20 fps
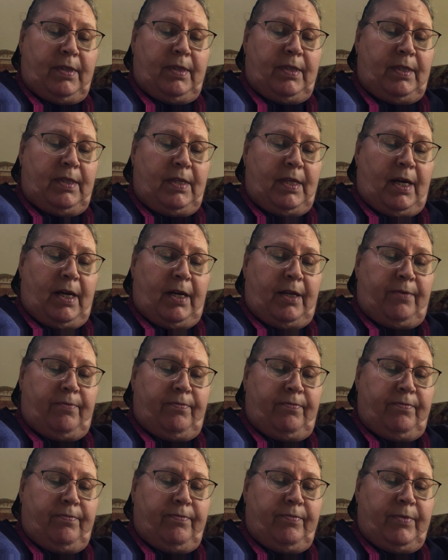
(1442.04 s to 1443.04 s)
None.
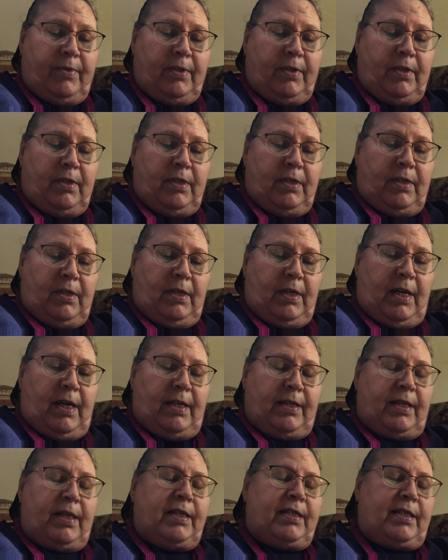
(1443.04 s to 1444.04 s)

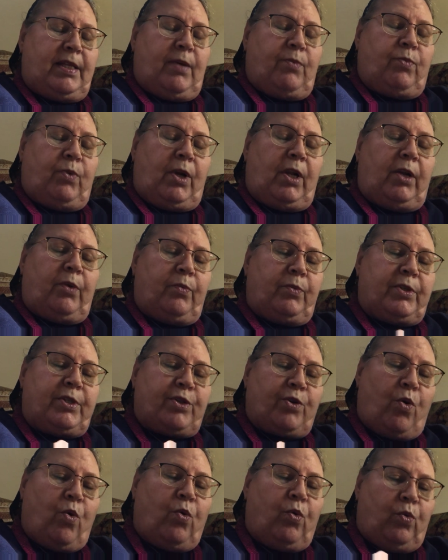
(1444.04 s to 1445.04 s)
And they said, well, it
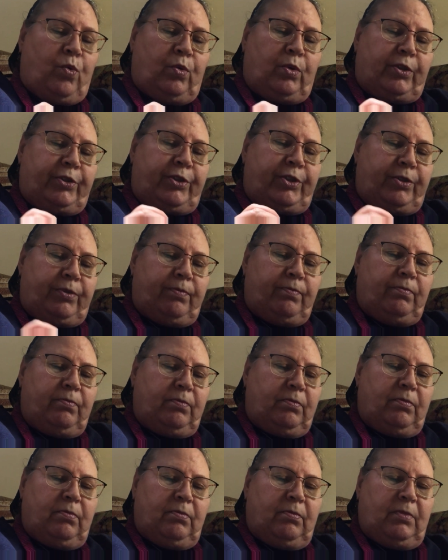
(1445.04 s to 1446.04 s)
was old.
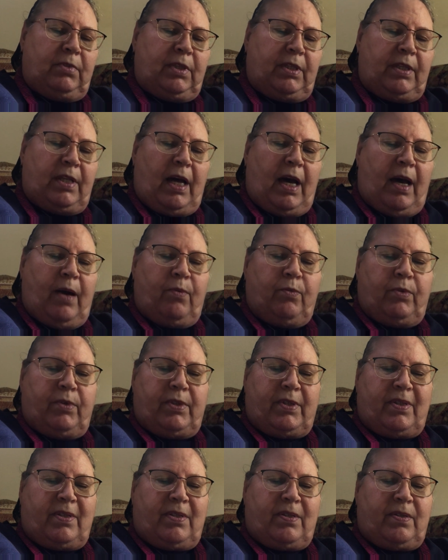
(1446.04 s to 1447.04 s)
And that
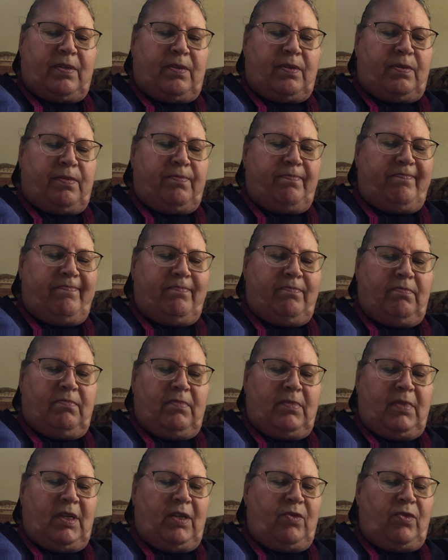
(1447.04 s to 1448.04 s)
was,
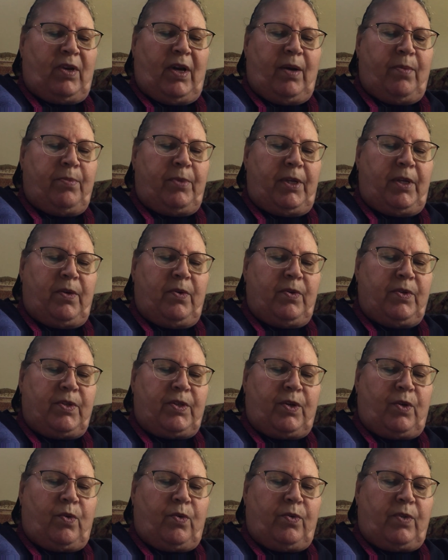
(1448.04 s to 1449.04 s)
I don't know how many years
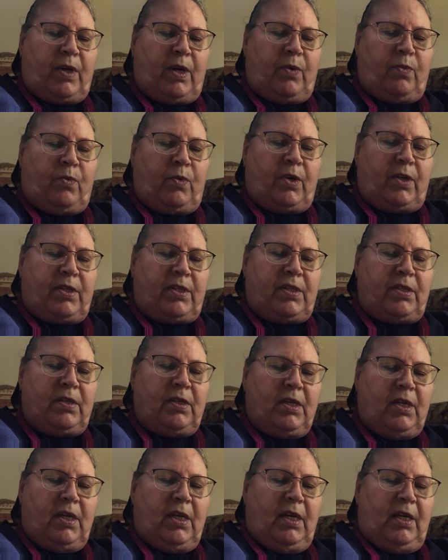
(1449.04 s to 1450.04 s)
ago that was.
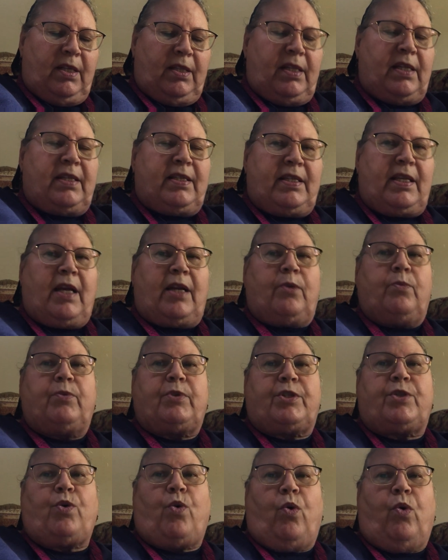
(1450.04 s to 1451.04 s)
And they said it
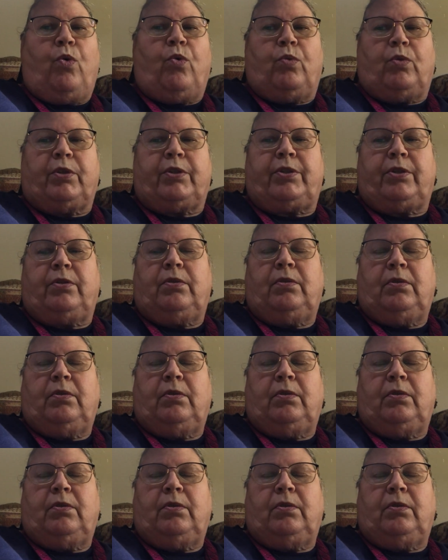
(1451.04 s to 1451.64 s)
was old.